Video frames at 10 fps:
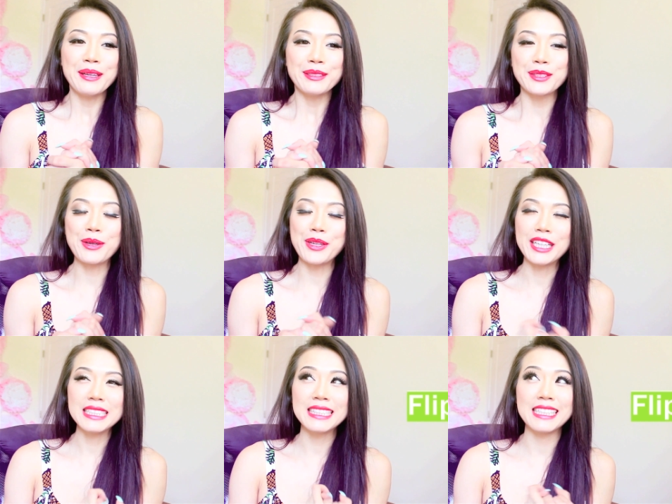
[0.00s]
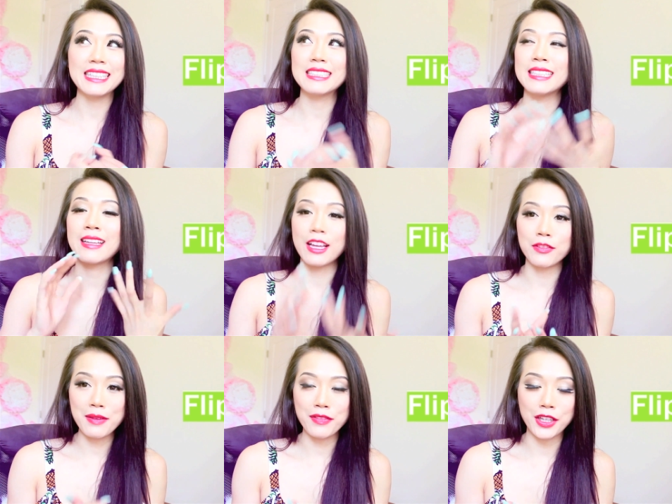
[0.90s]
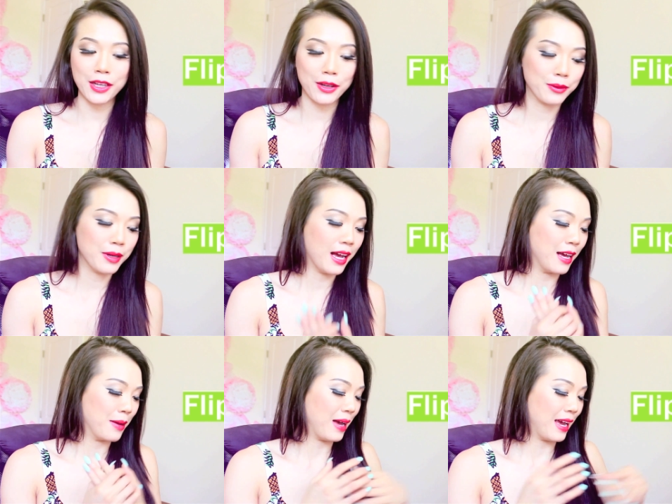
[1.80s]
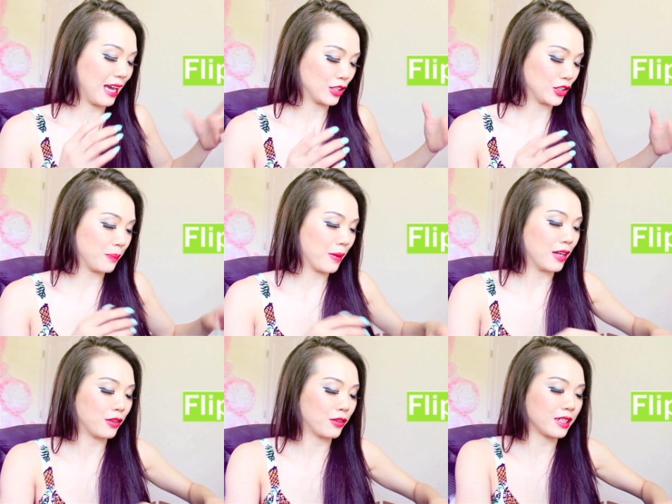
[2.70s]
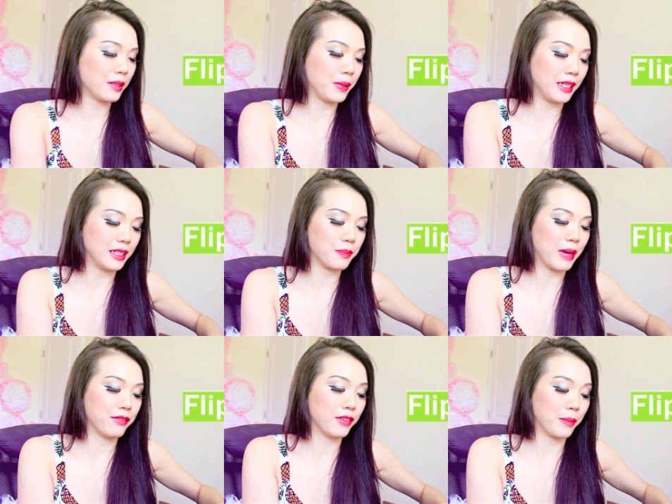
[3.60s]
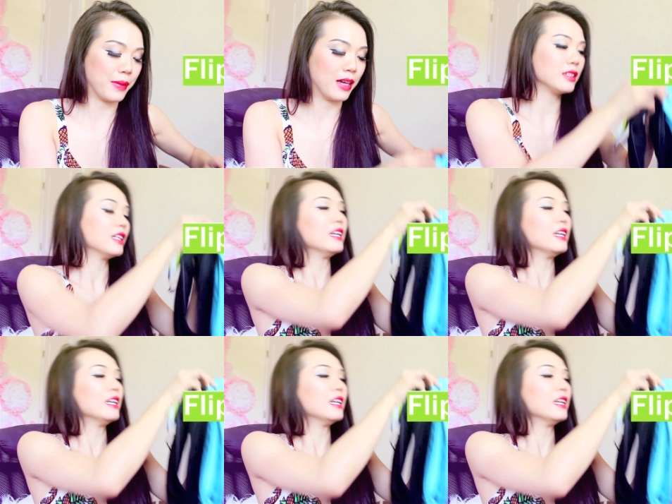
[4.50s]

So you're going to see this in a lot of my video. Um, I actually bought three piece by Flip Belt.